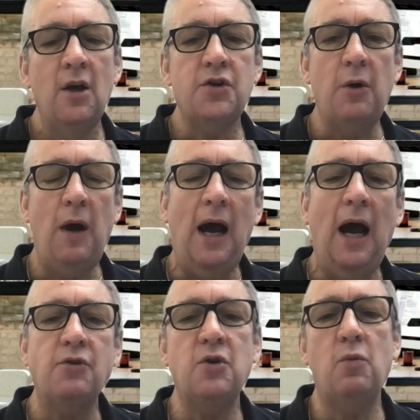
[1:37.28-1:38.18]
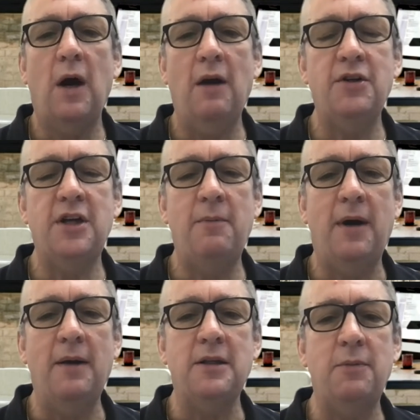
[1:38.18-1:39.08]
So how to wire a
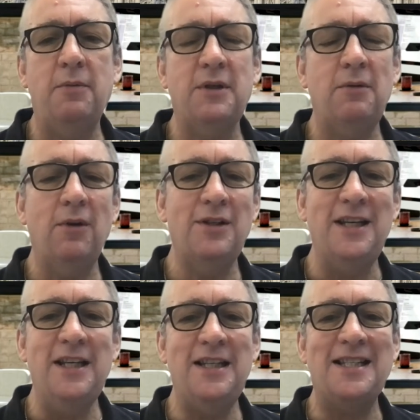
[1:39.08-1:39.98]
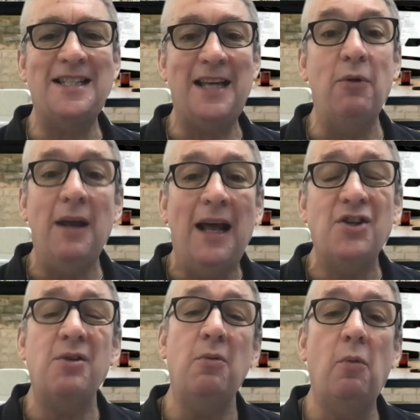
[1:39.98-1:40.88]
turbine? So people say, well, it's easy to say. Well, it
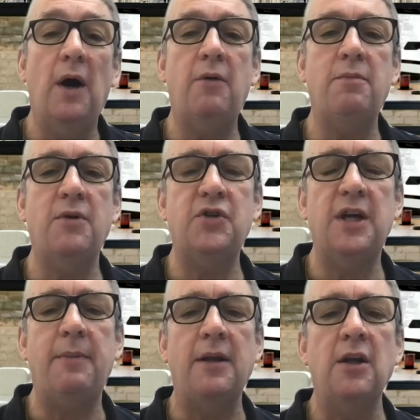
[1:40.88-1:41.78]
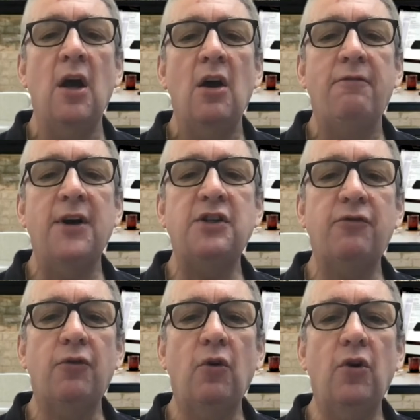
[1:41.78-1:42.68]
actually will work with most turbines. First
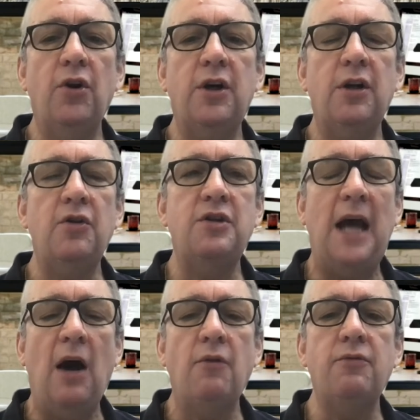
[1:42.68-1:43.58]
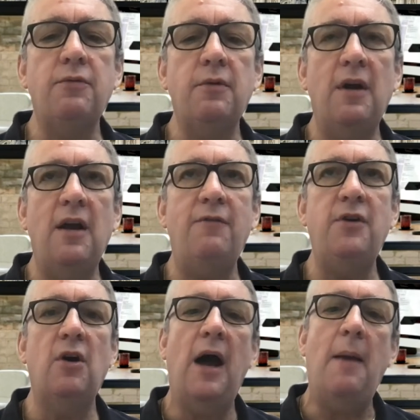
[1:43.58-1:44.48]
of all, look down if
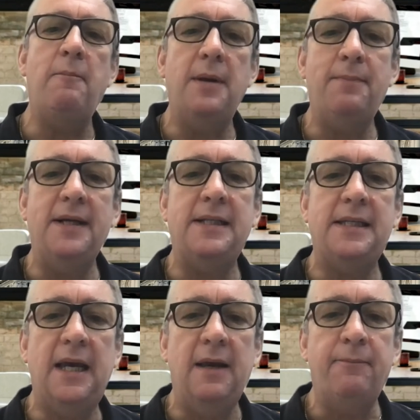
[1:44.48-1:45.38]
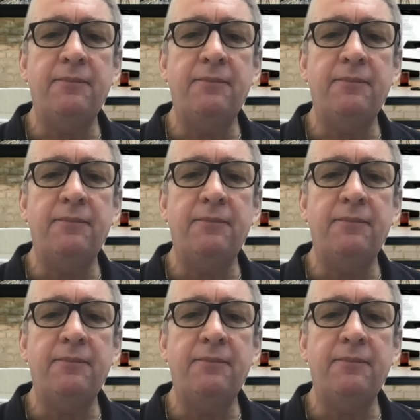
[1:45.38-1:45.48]
you're MPPT.